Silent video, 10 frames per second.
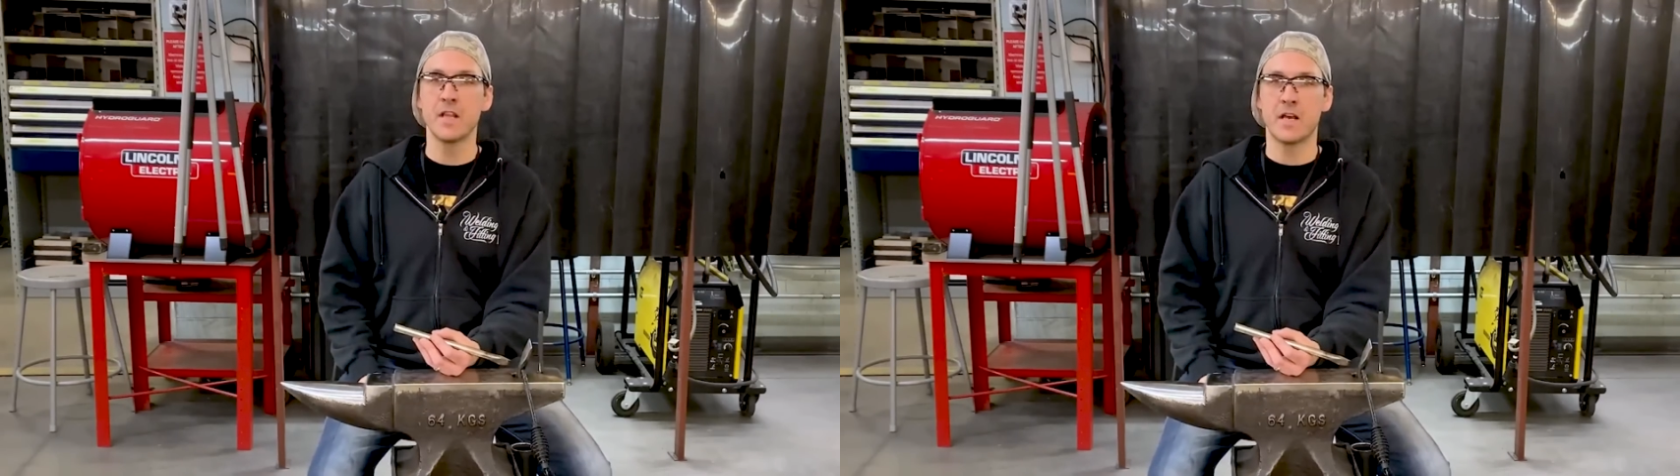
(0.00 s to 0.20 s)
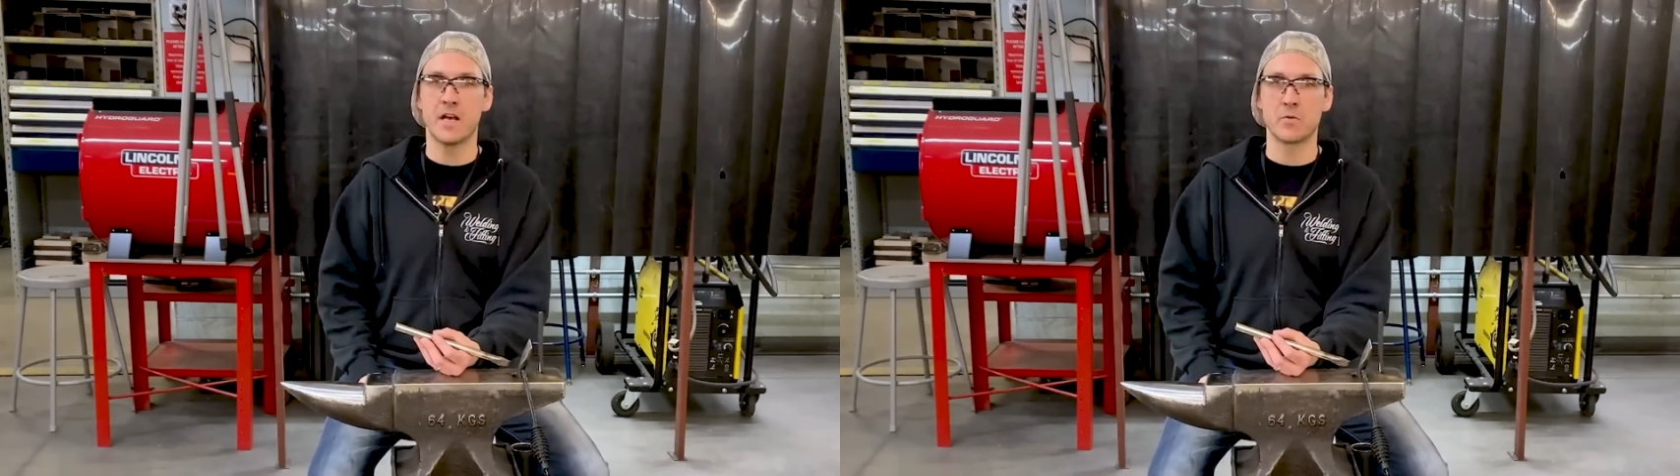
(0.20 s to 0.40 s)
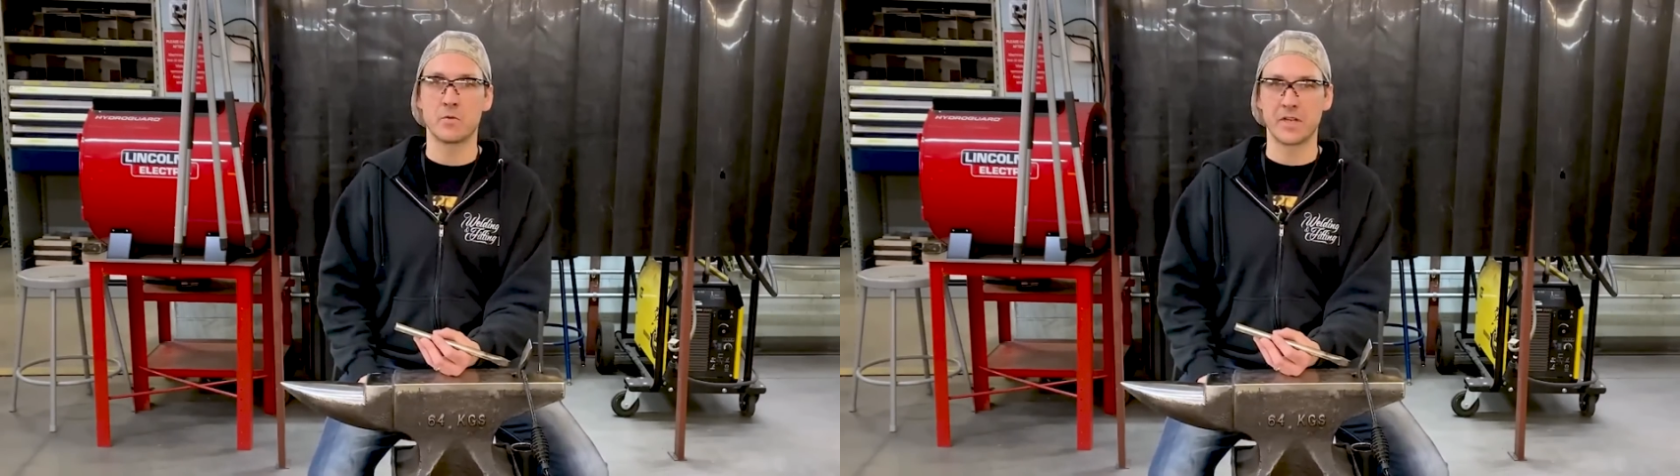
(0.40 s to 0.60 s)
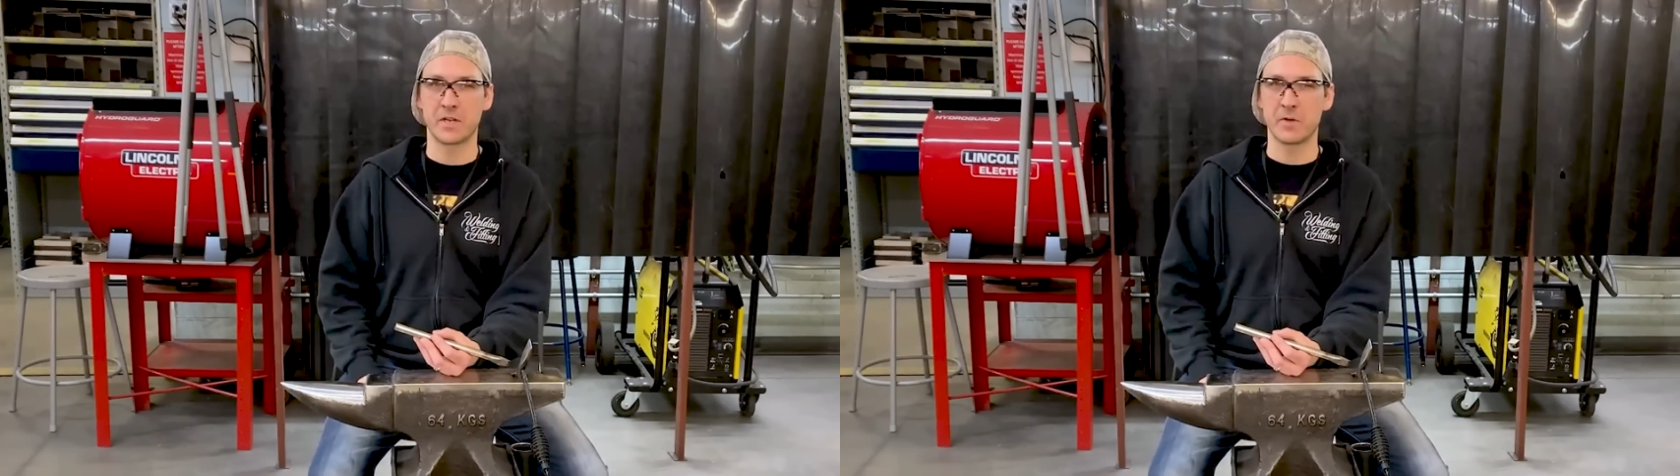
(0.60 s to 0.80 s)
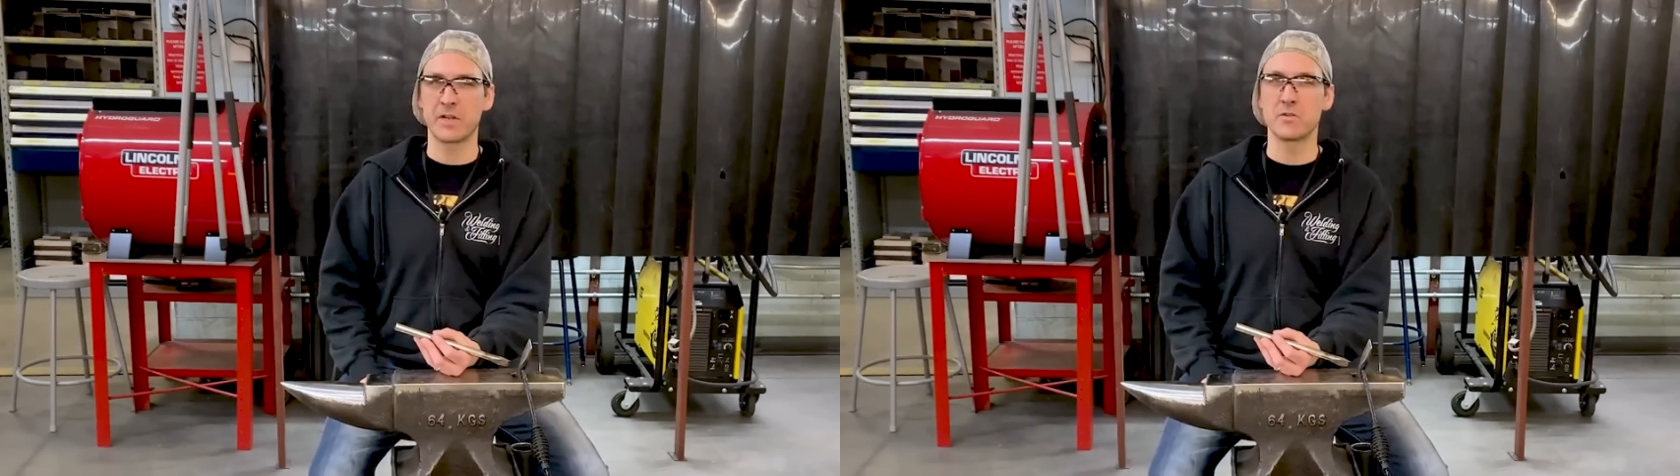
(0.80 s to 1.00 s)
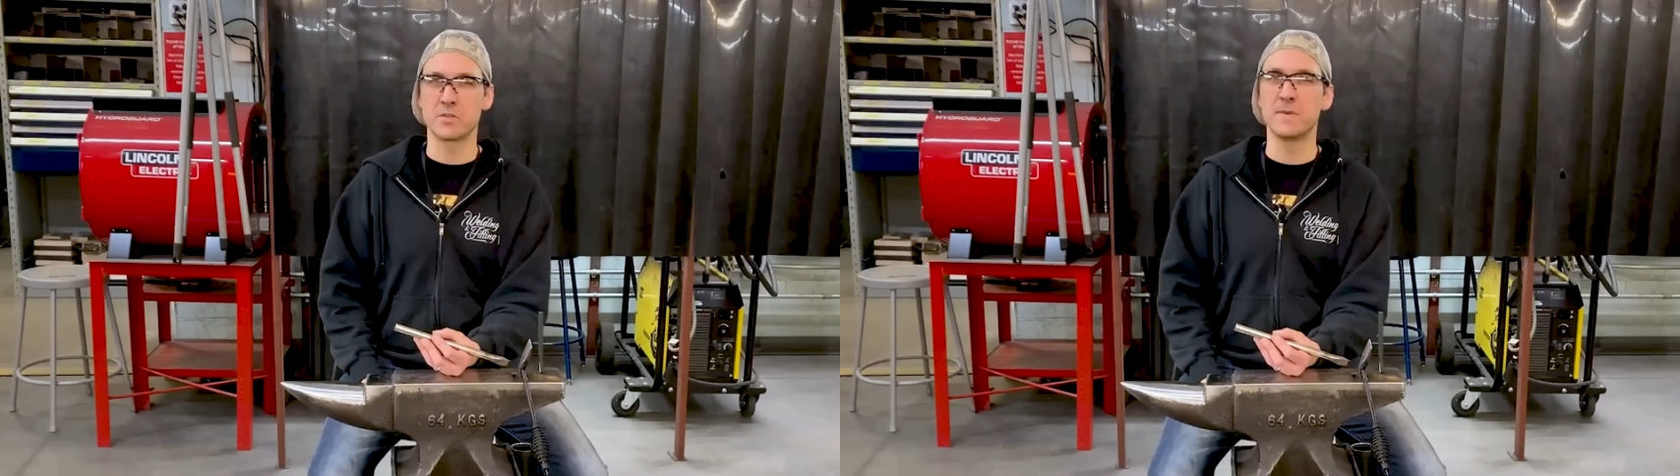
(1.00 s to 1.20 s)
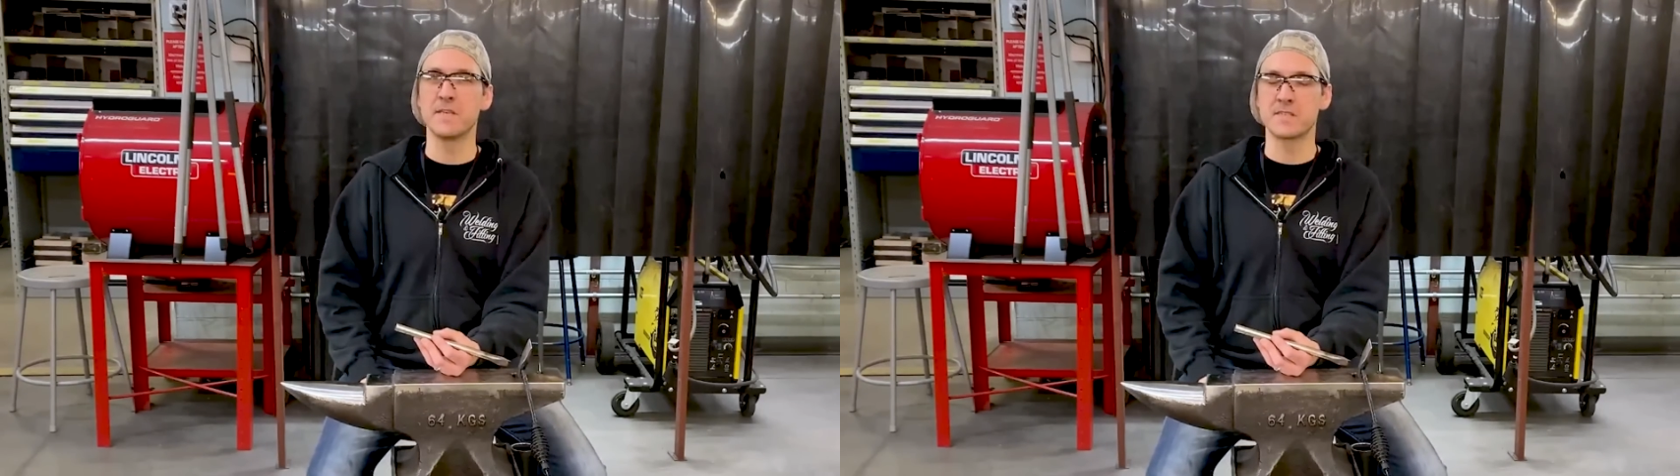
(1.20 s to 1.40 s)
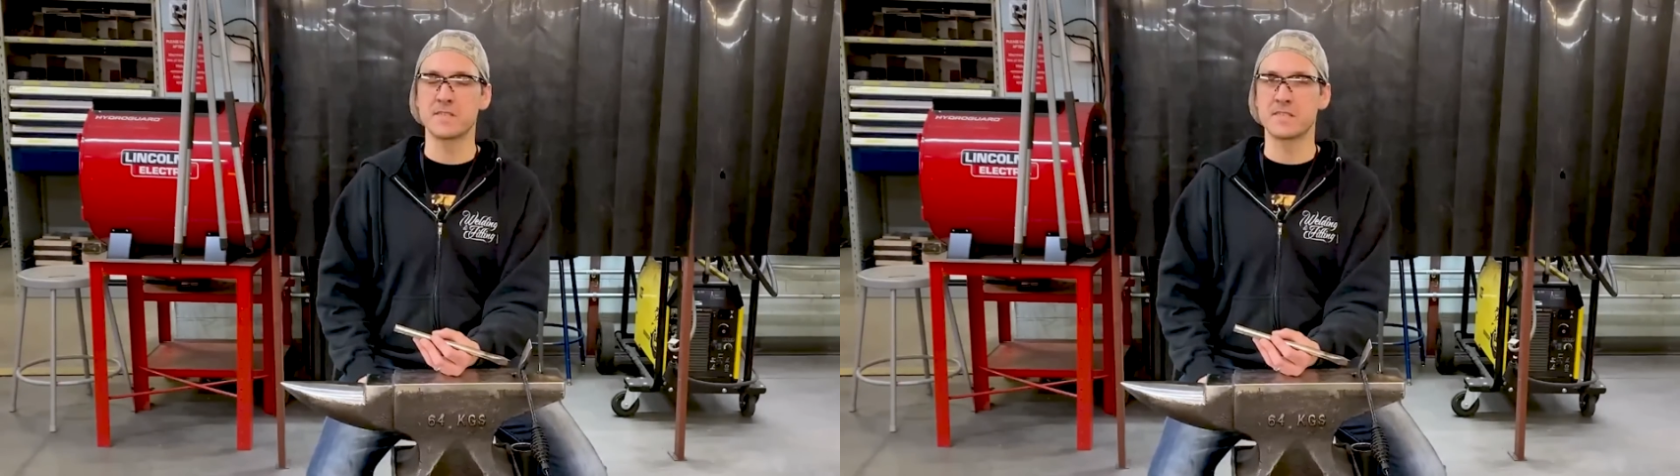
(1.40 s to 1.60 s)
Uh, we're getting rid of those
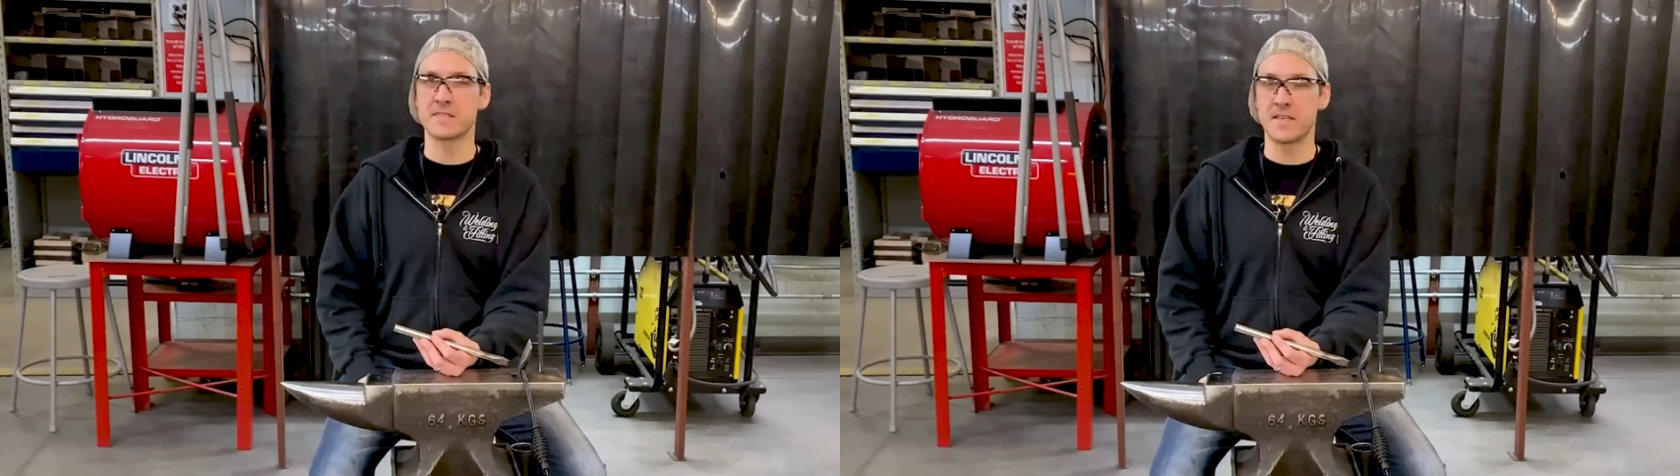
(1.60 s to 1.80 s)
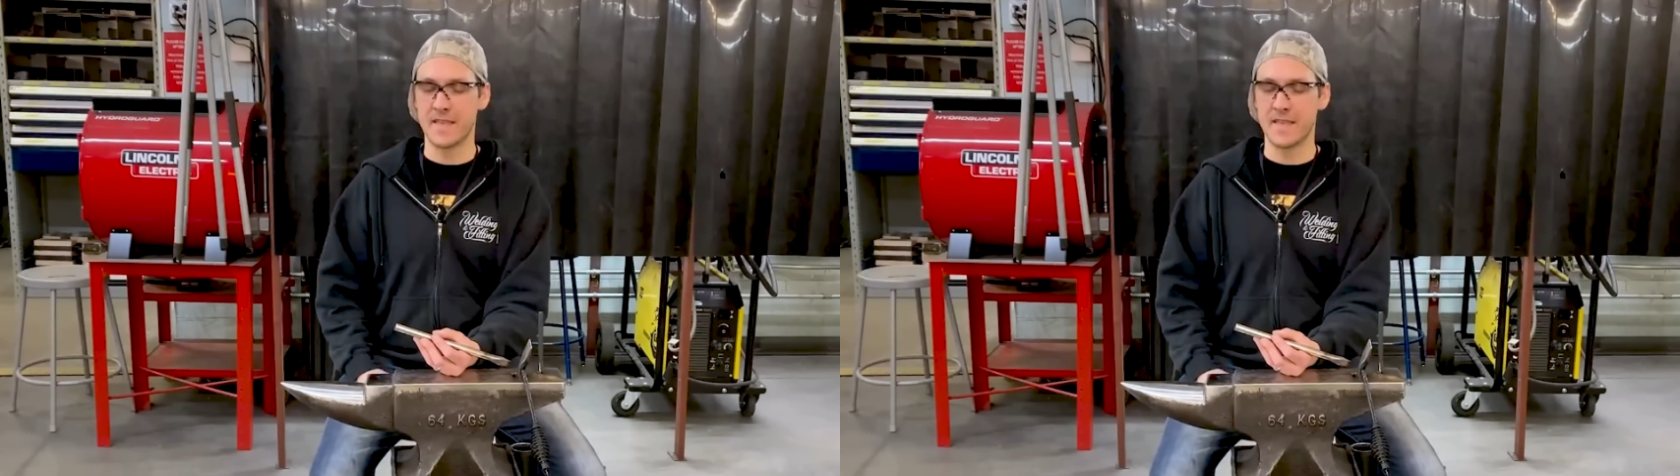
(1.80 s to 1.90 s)
pieces